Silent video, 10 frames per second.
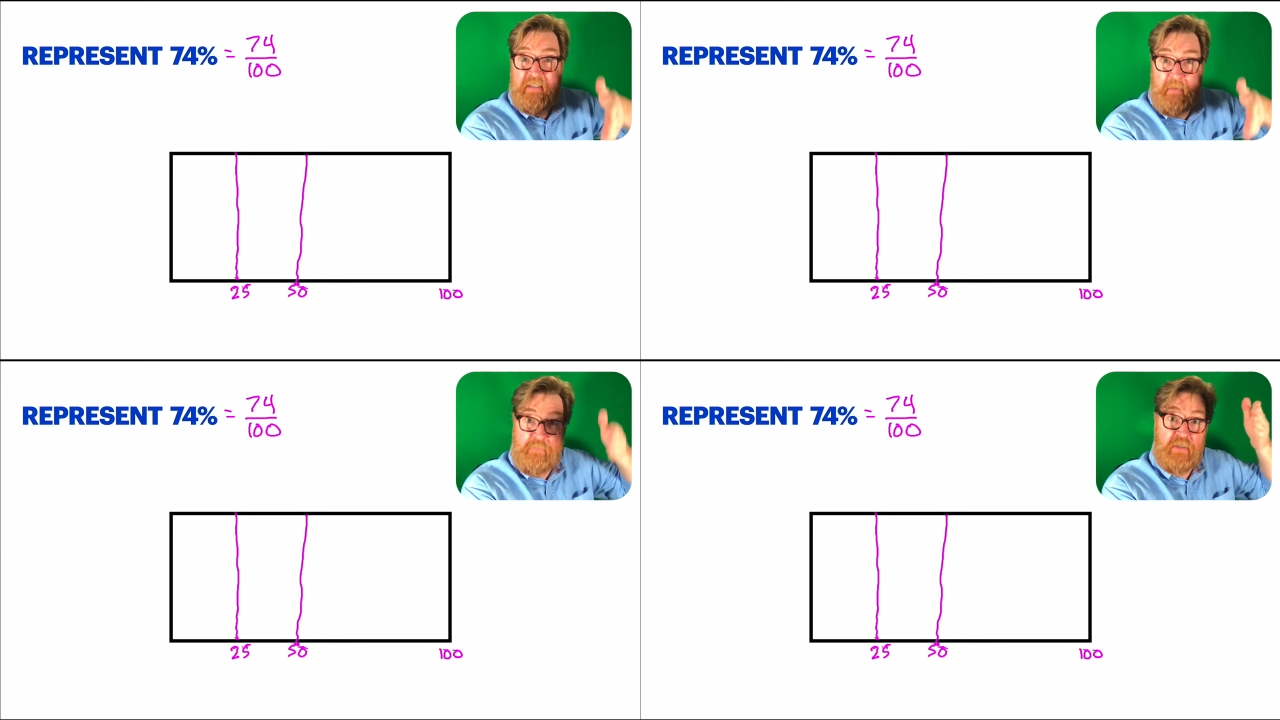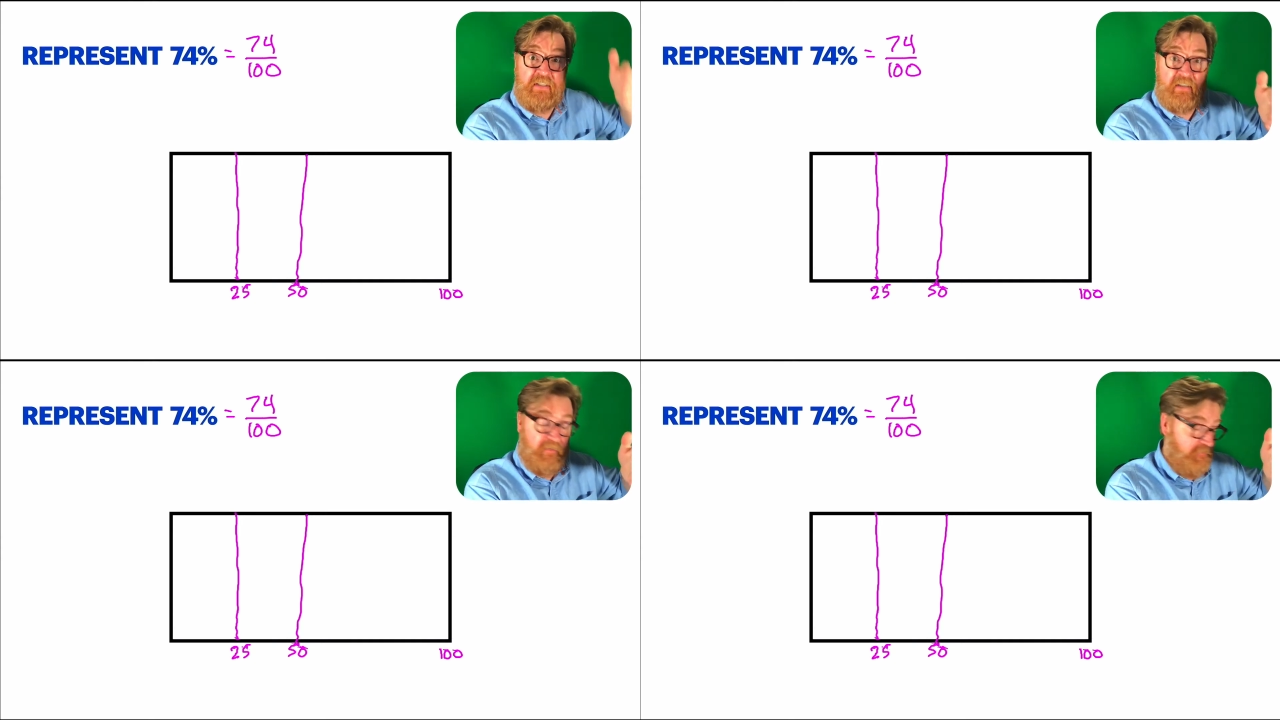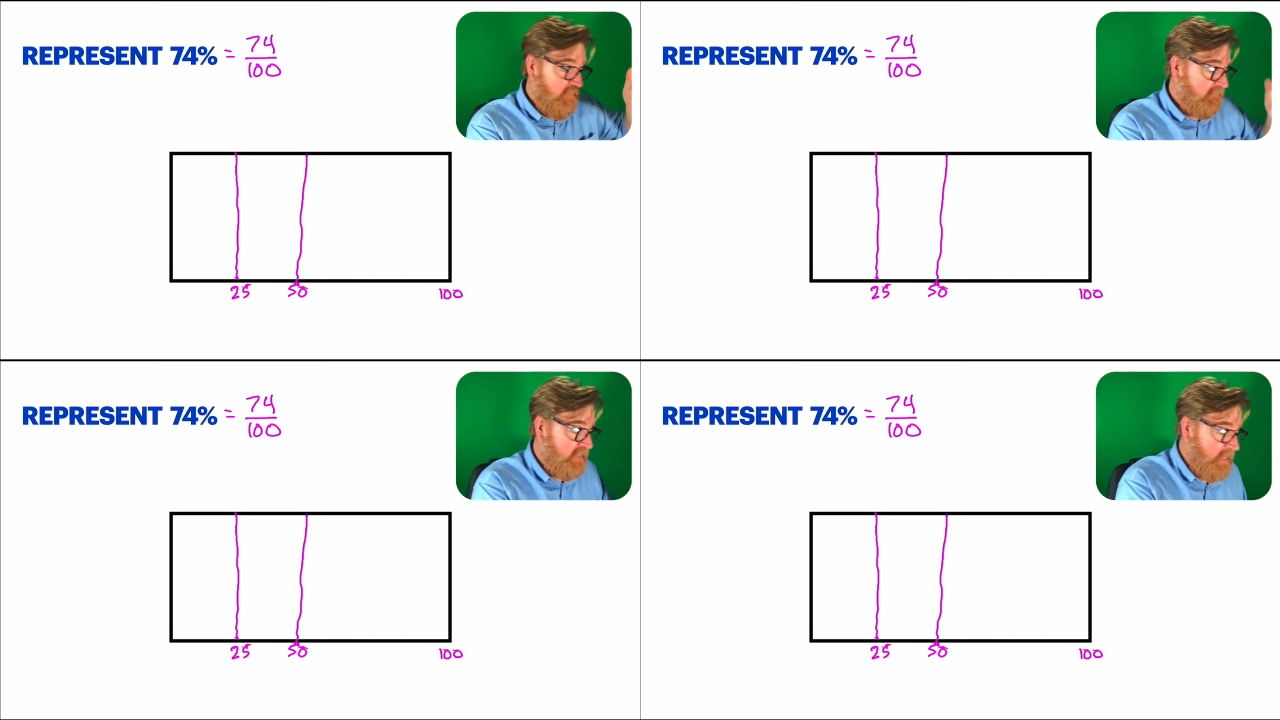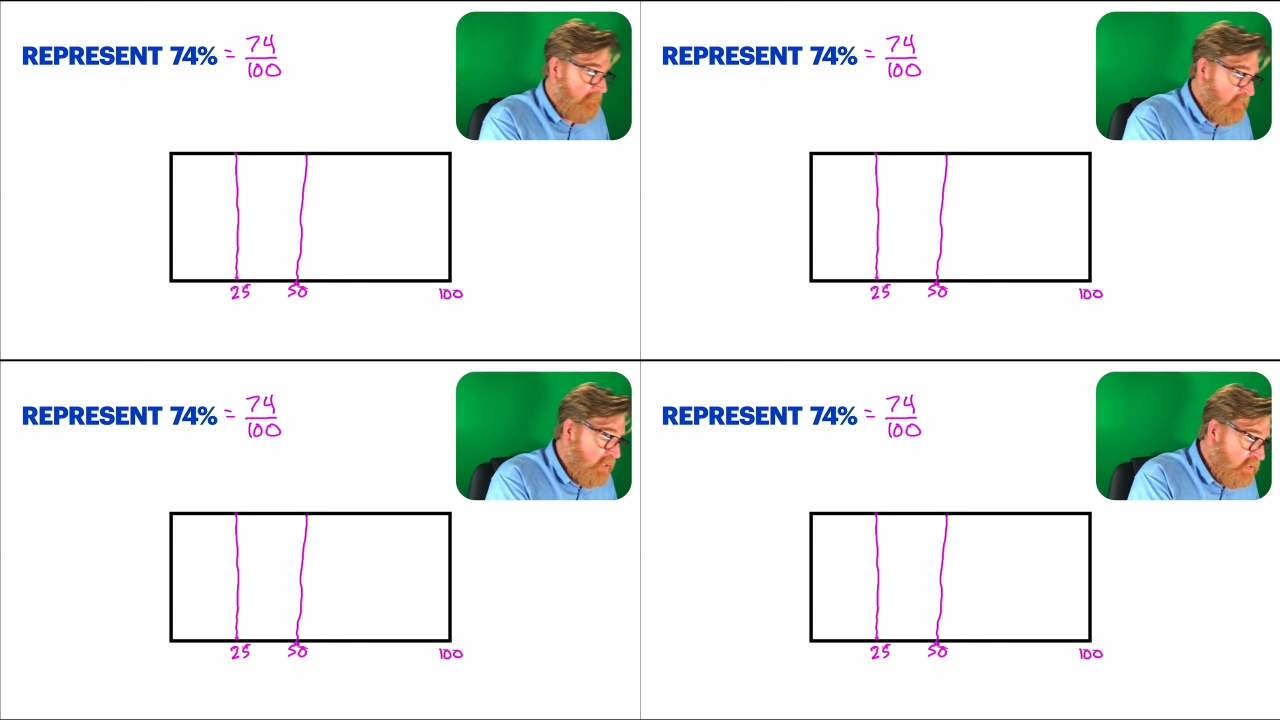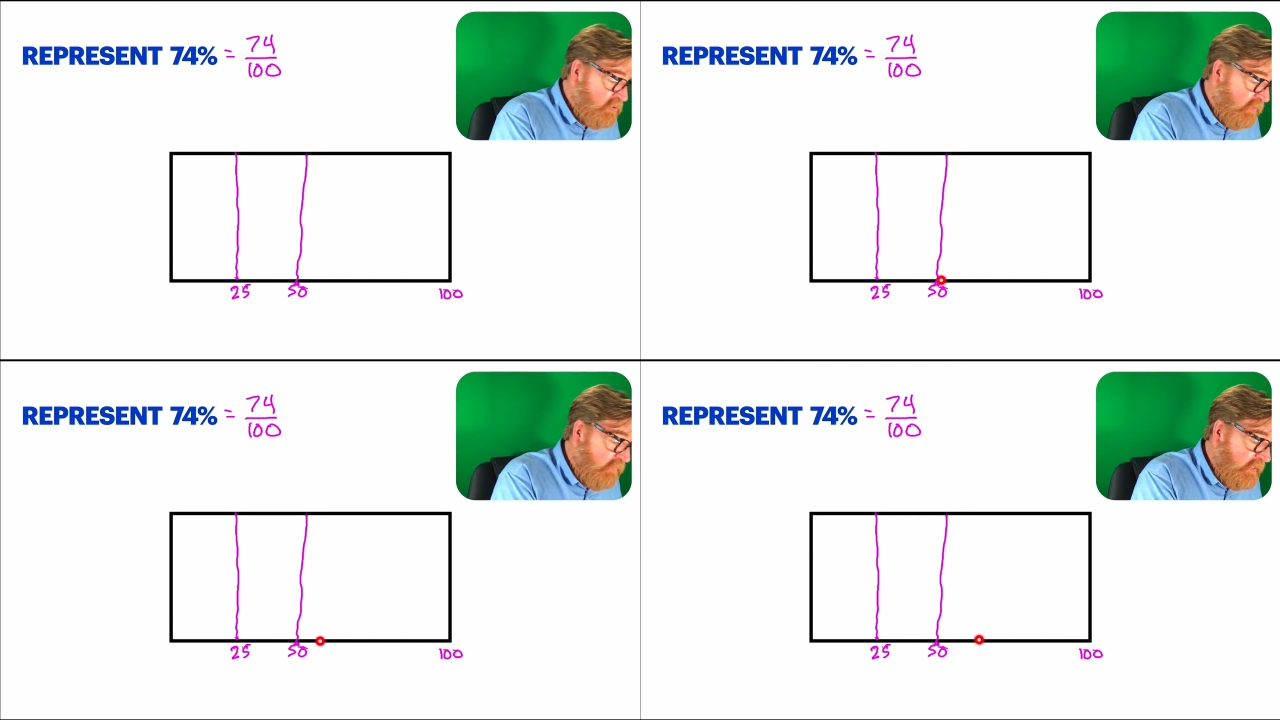that puts us at 50.
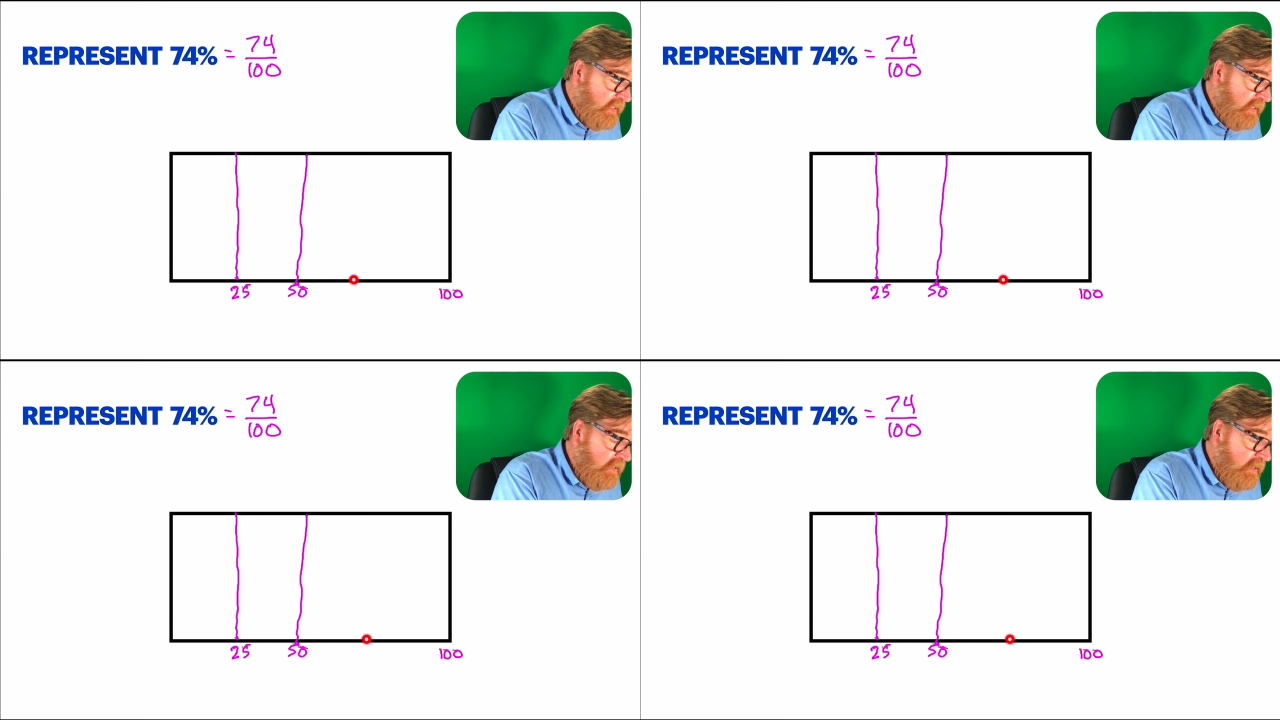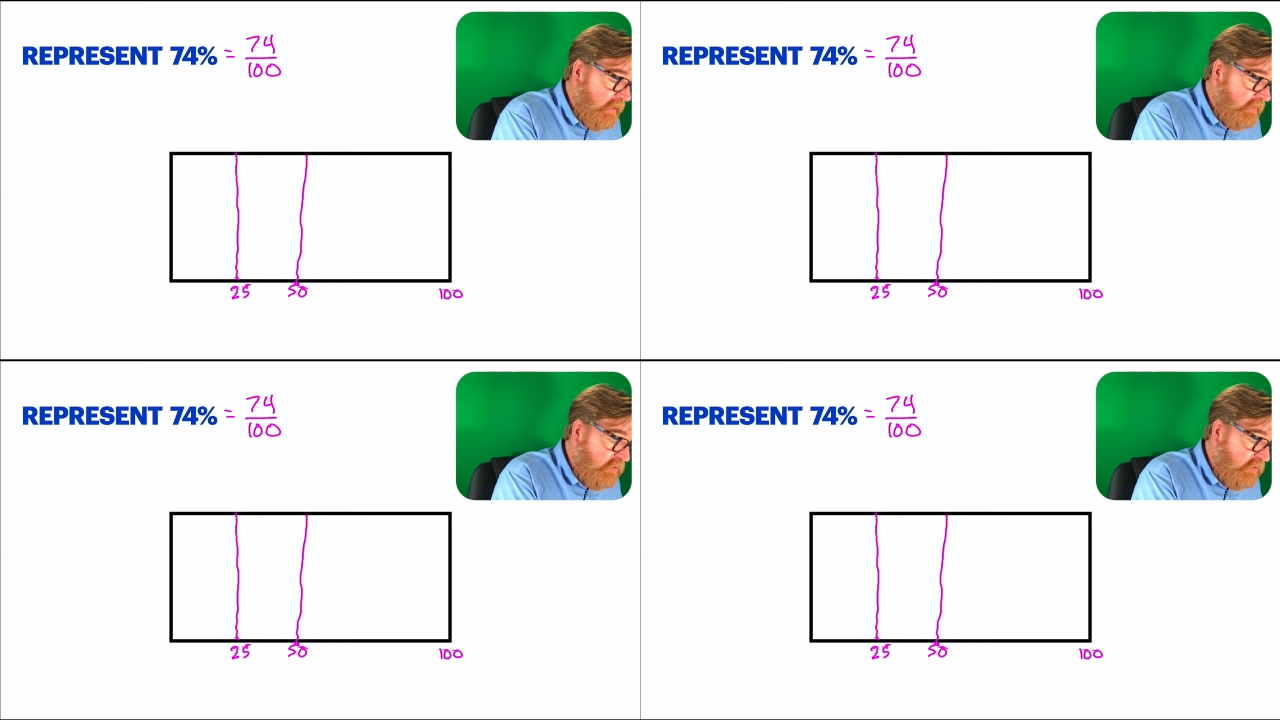So if we did another